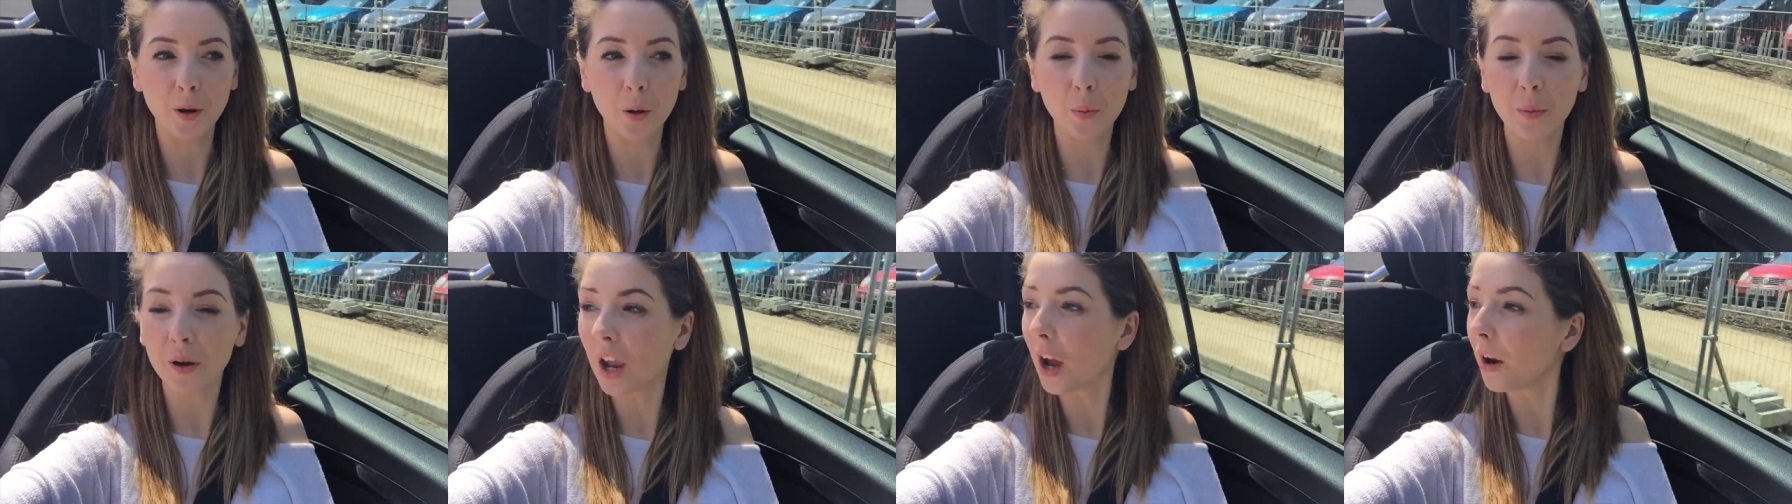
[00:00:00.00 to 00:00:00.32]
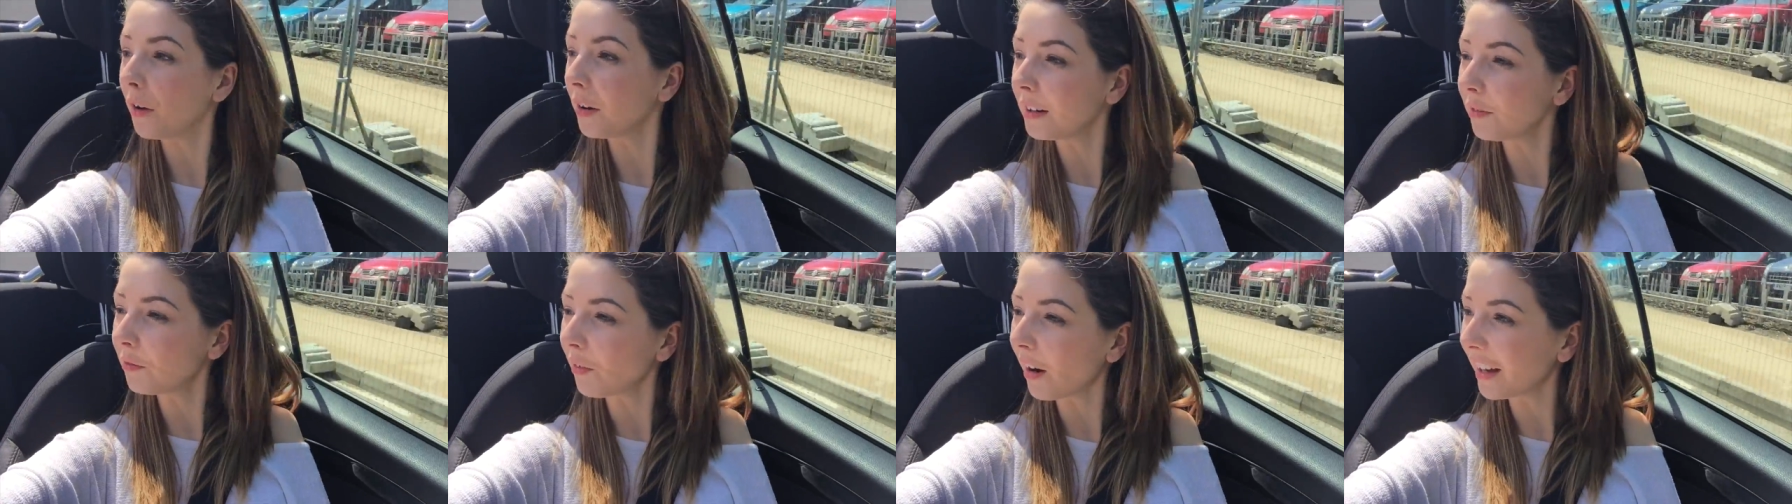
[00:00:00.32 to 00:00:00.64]
but we
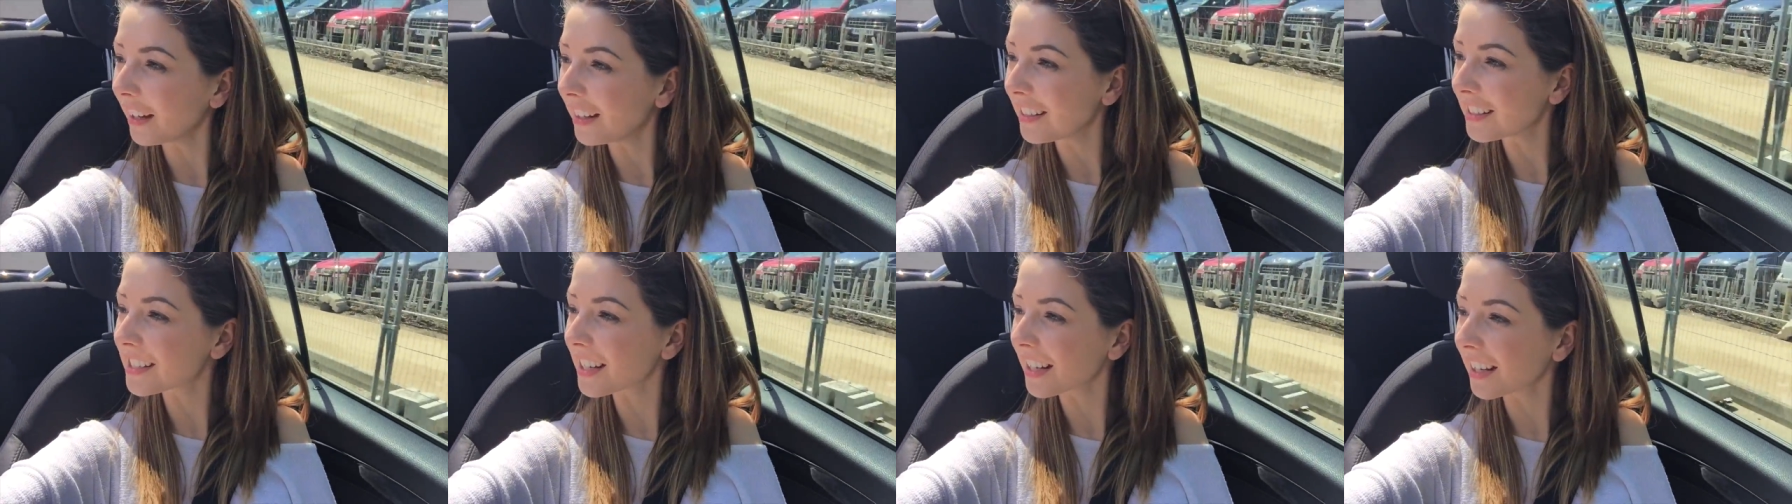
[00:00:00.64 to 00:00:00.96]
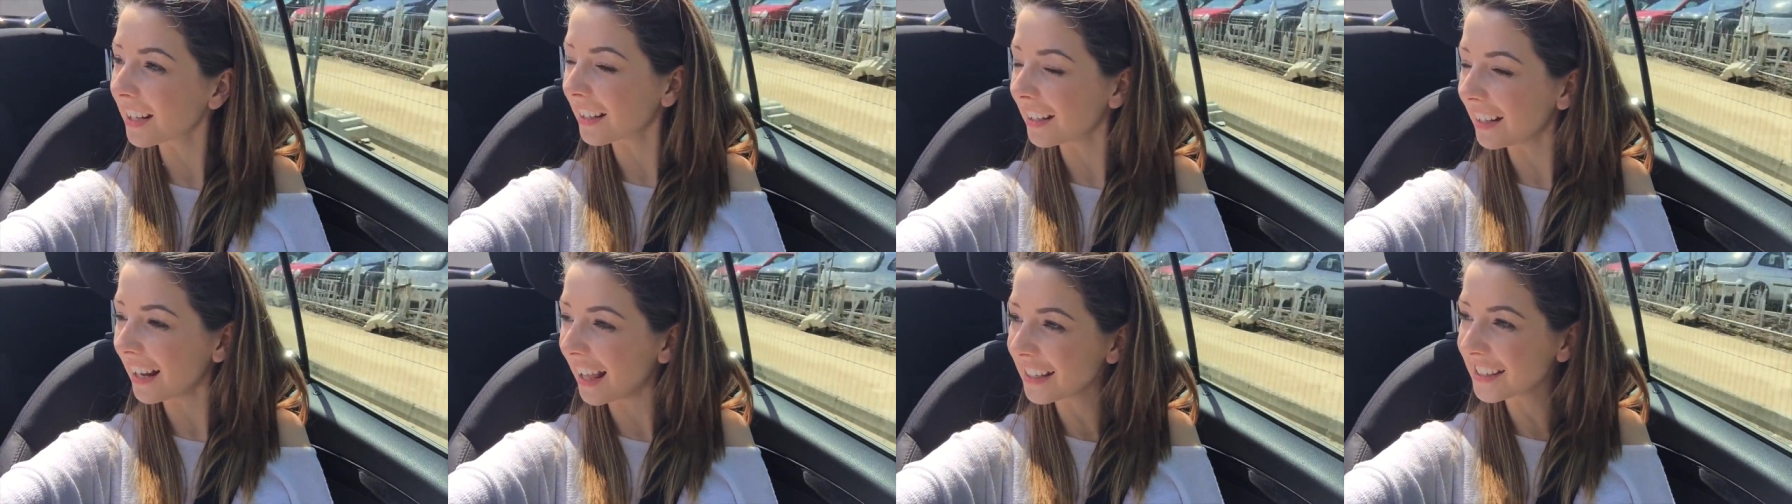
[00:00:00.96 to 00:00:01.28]
only ran into
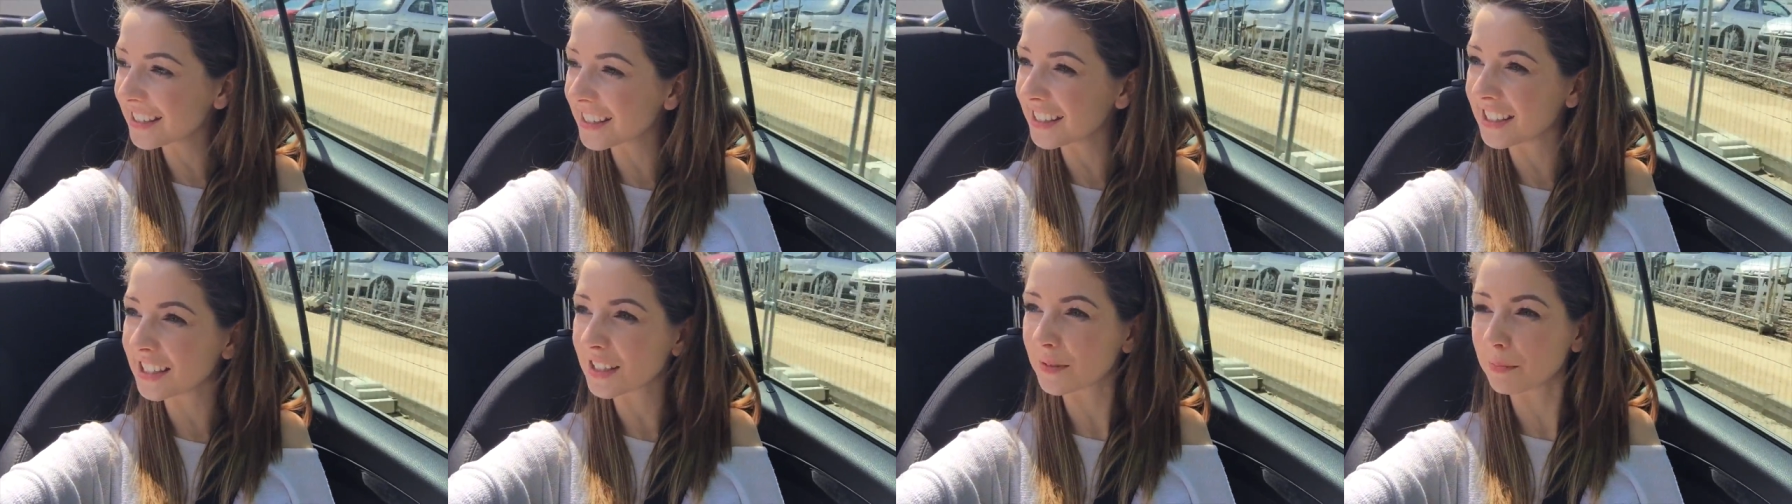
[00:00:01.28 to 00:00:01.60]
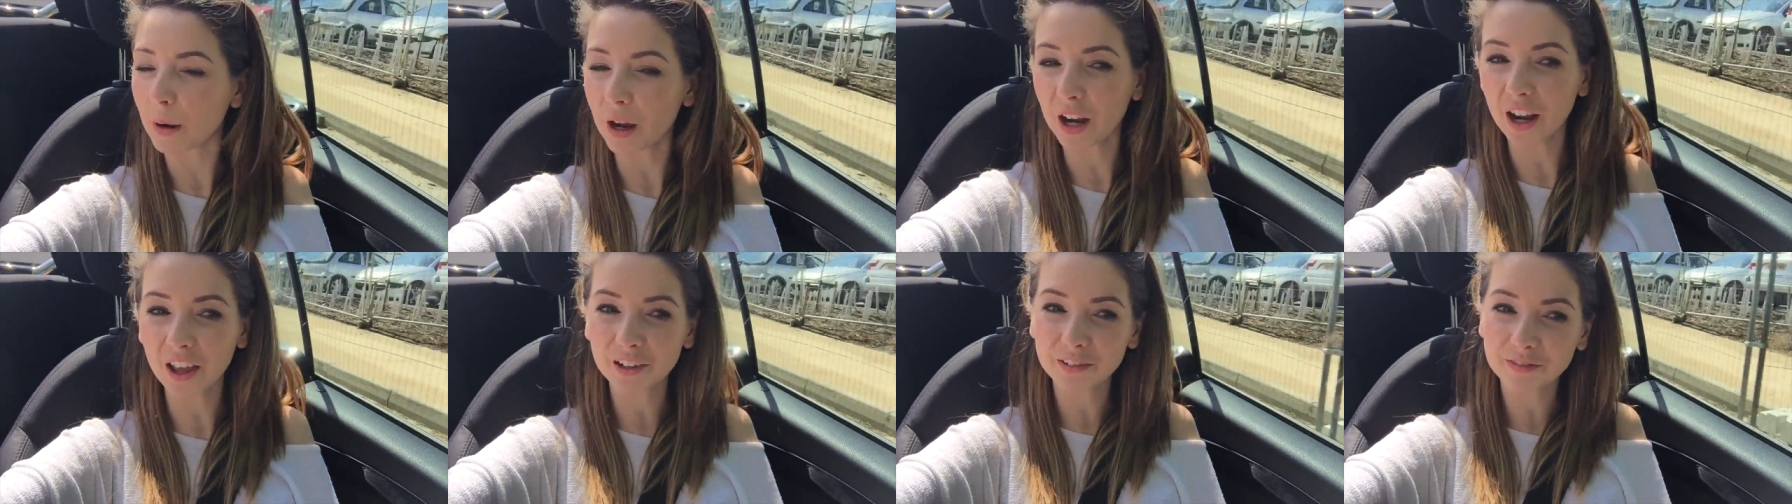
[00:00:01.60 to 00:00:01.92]
lessons
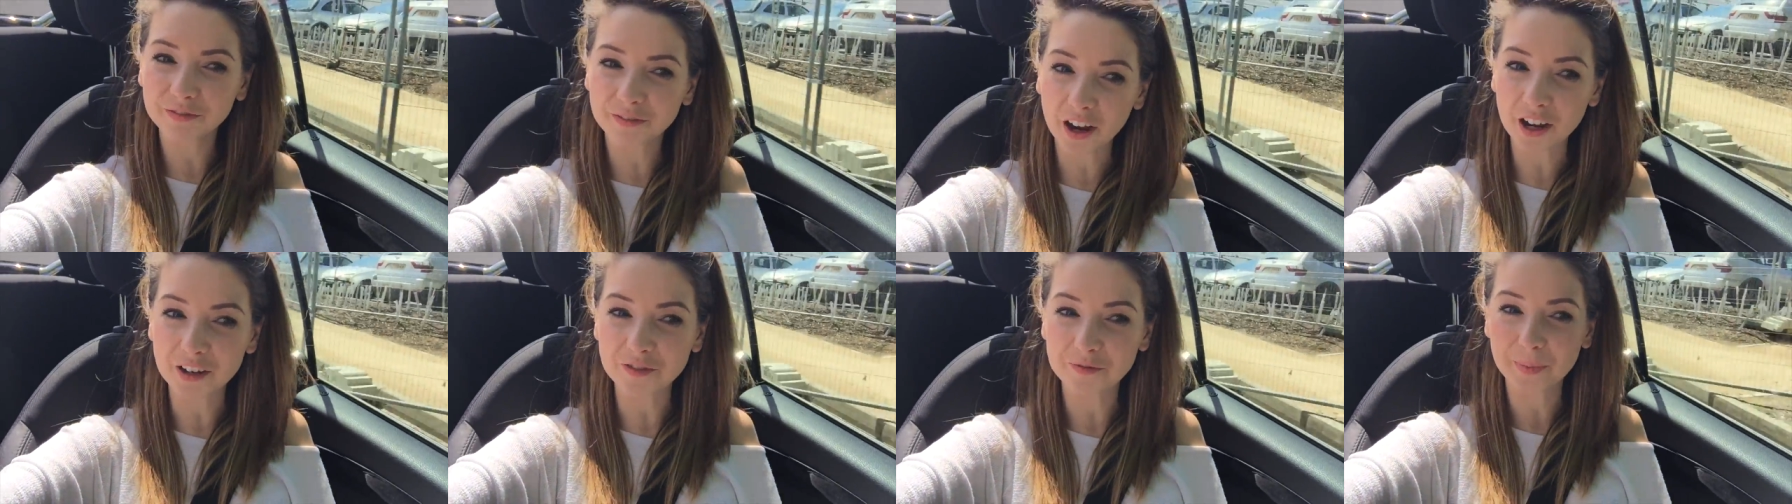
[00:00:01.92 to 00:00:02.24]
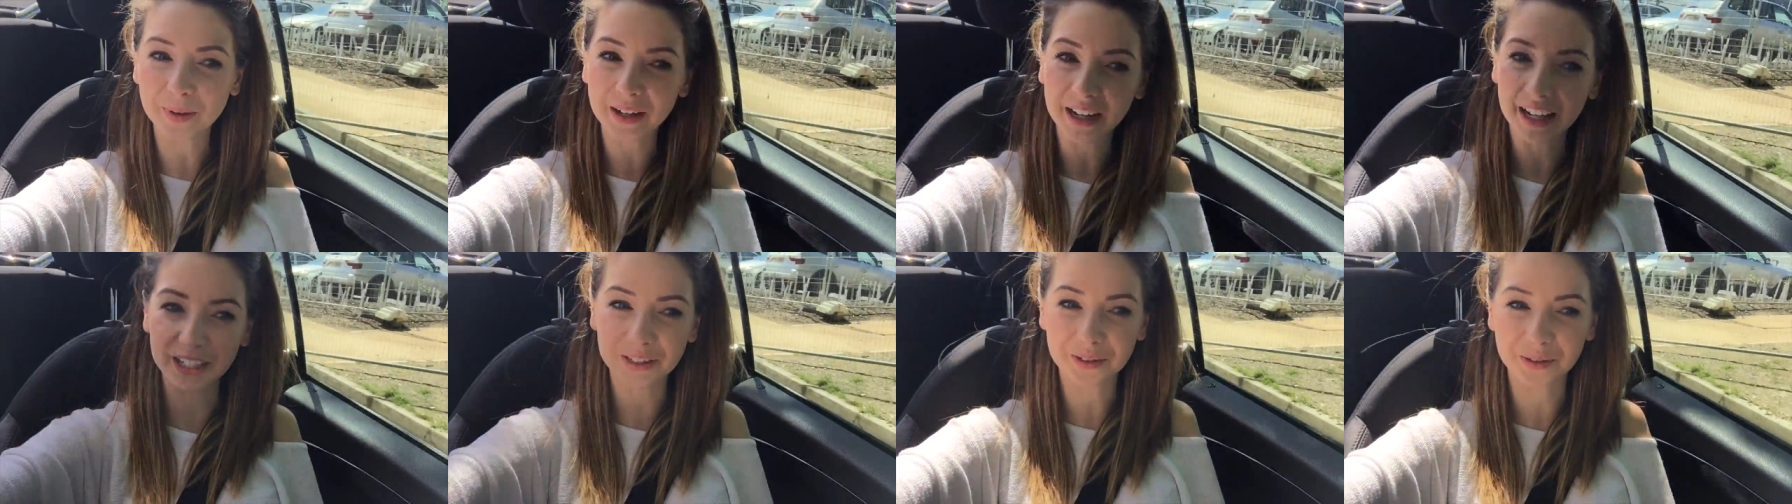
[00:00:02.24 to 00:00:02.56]
by like five
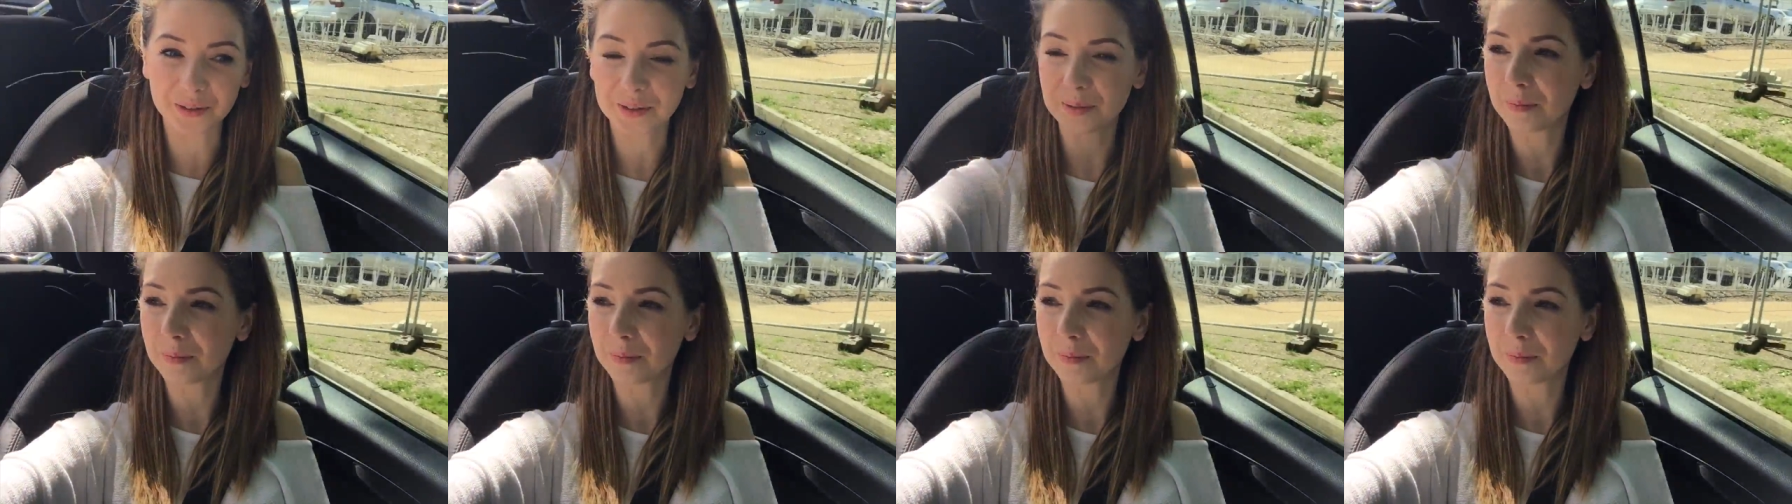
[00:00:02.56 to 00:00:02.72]
minutes yeah.